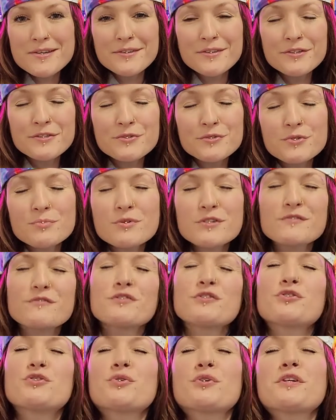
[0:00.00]
Thank you so much
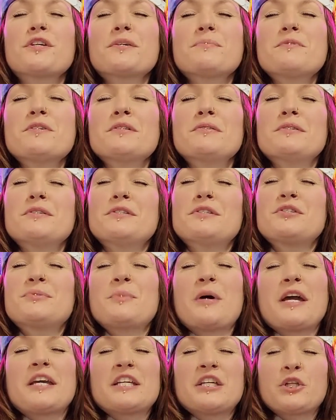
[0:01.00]
for joining me. This is
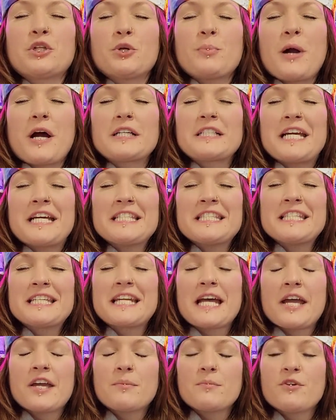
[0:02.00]
my killer podcast,
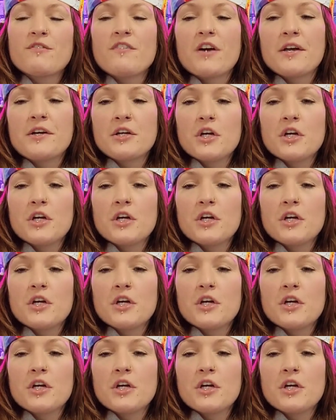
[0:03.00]
and I am your final